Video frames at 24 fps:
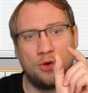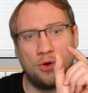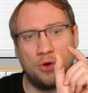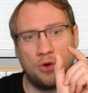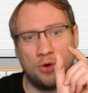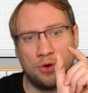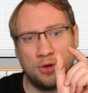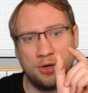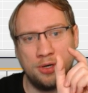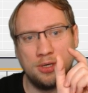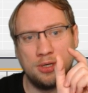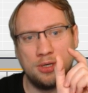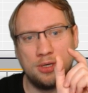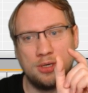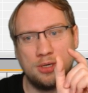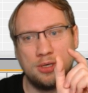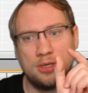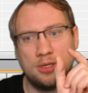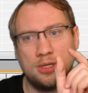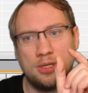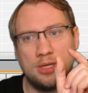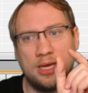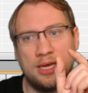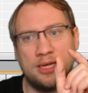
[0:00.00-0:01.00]
On,
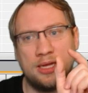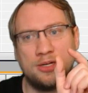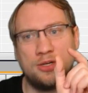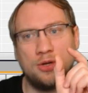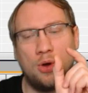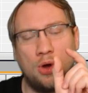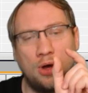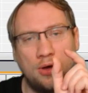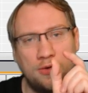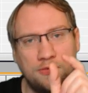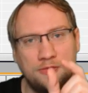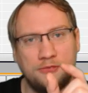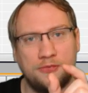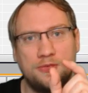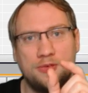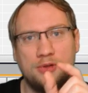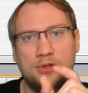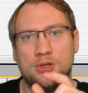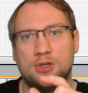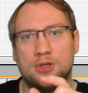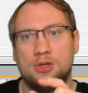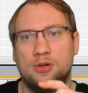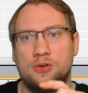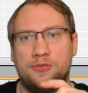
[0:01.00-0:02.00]
and off
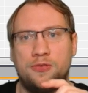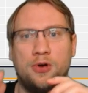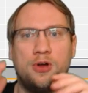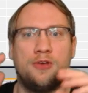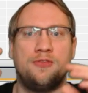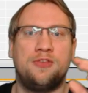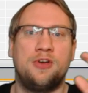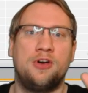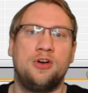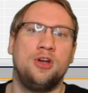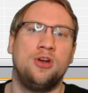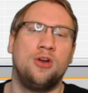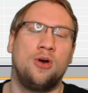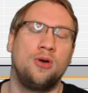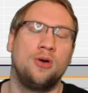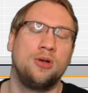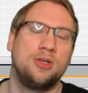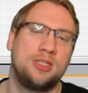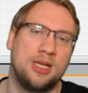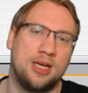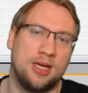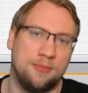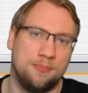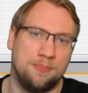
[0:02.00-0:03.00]
for a very long
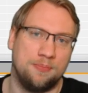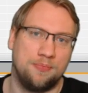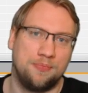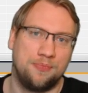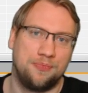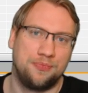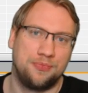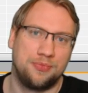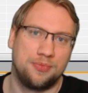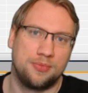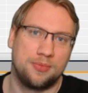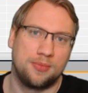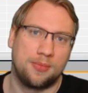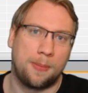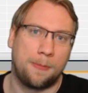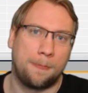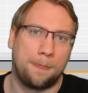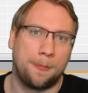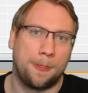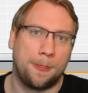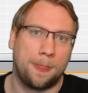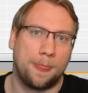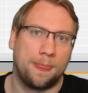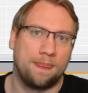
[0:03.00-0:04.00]
time,
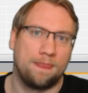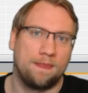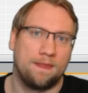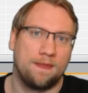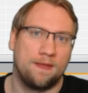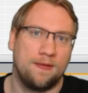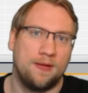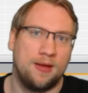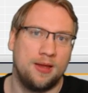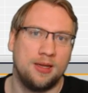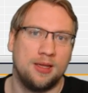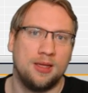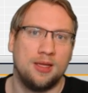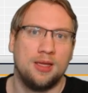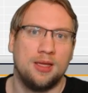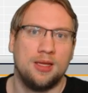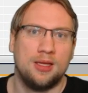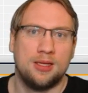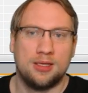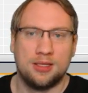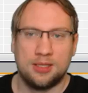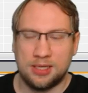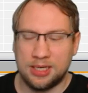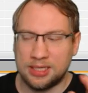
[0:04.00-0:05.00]
right?
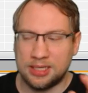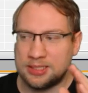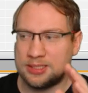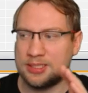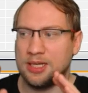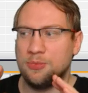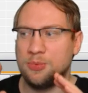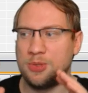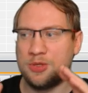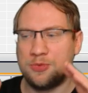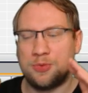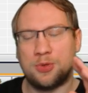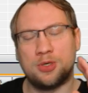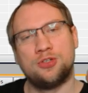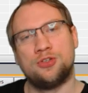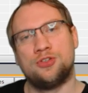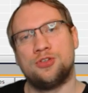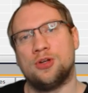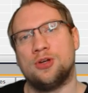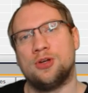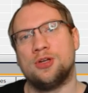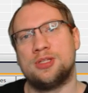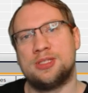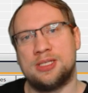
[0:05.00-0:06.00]
Let's say we want to
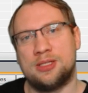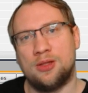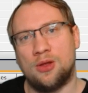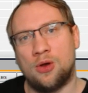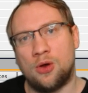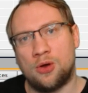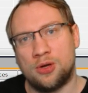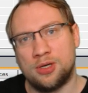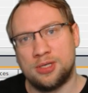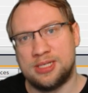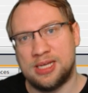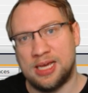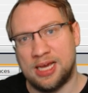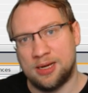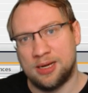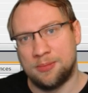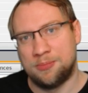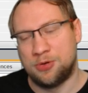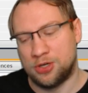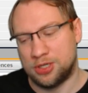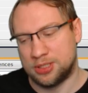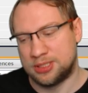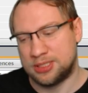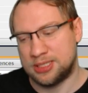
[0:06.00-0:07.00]
turn it on
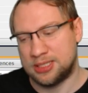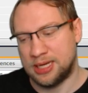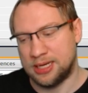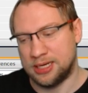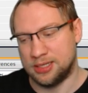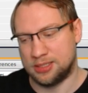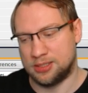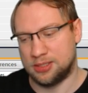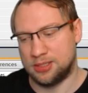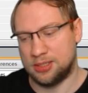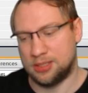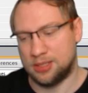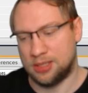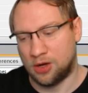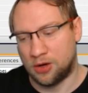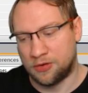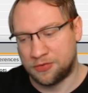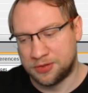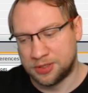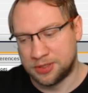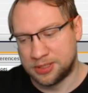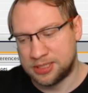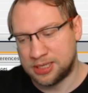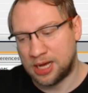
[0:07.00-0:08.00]
10% of
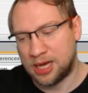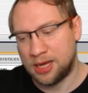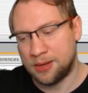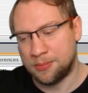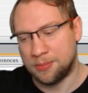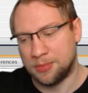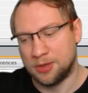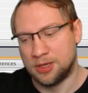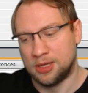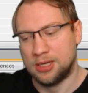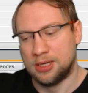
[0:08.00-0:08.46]
the time.